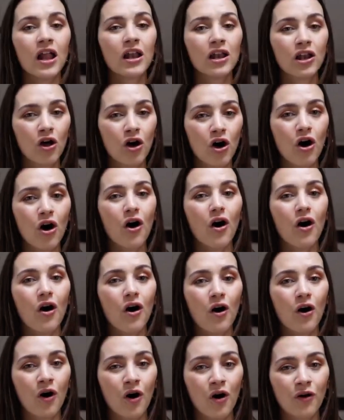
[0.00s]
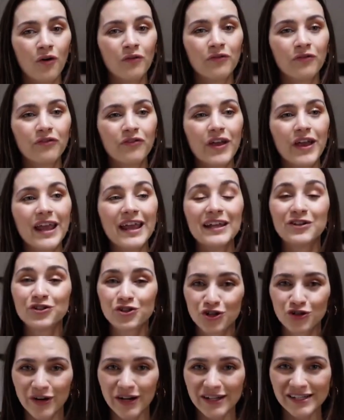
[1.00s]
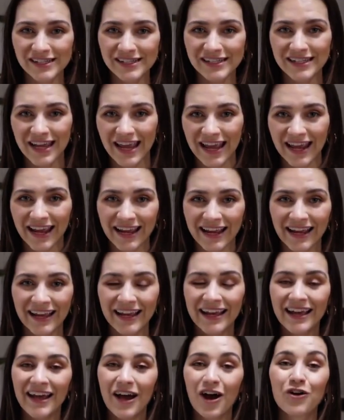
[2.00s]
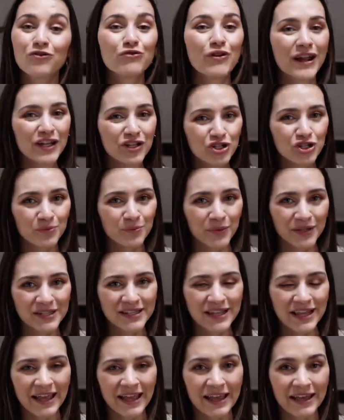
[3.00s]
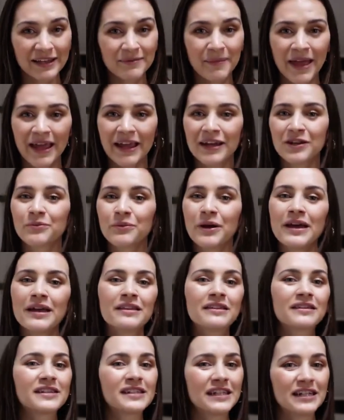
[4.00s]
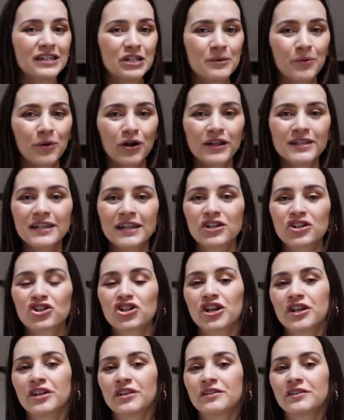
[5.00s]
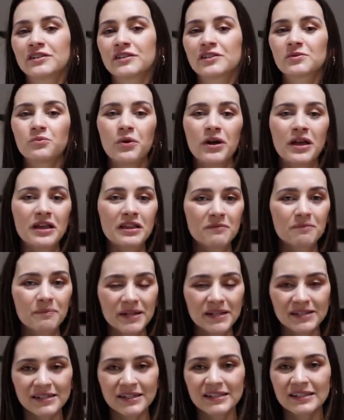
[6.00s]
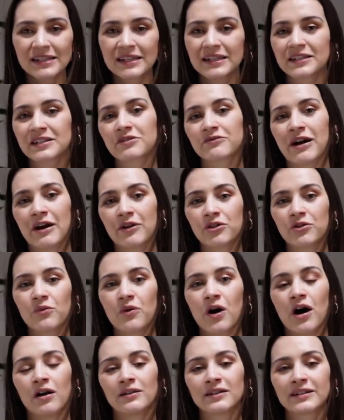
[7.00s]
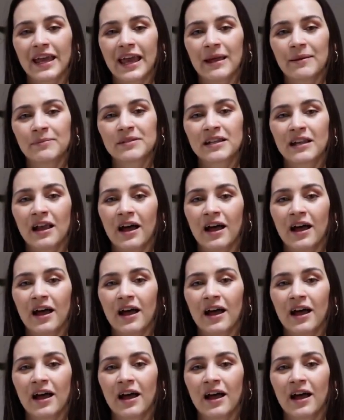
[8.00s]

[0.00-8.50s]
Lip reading: a lot of interesting arrangements that it had made with senior politicians, with business leaders around the world came to